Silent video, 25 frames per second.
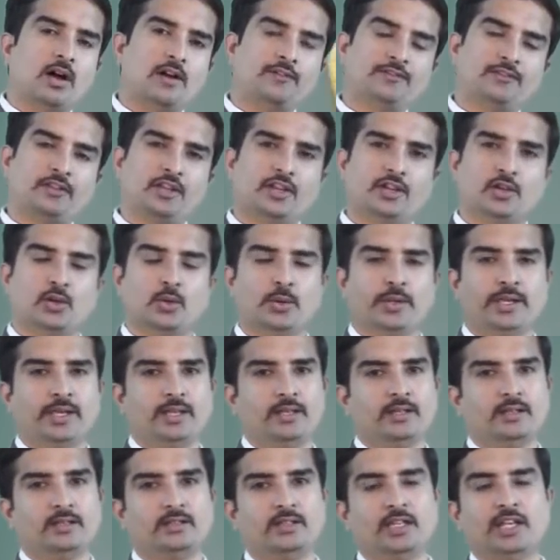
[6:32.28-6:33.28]
After
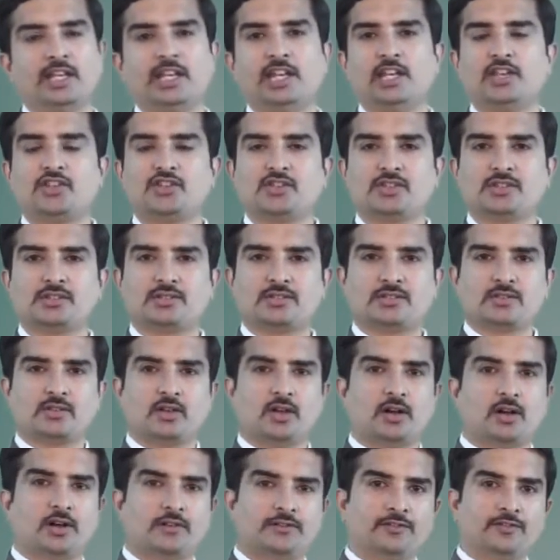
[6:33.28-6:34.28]
knowing the relations
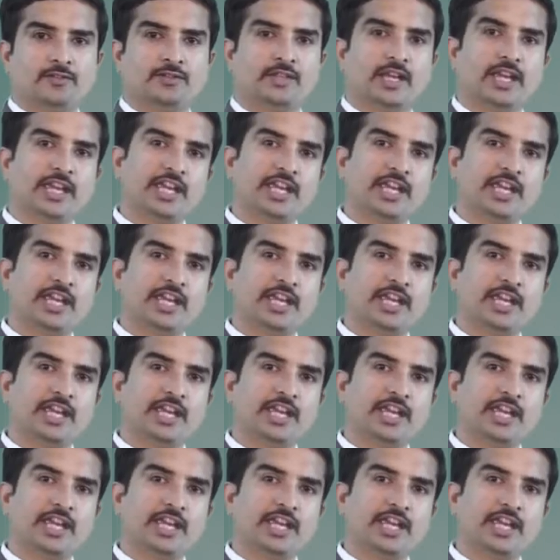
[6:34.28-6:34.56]
of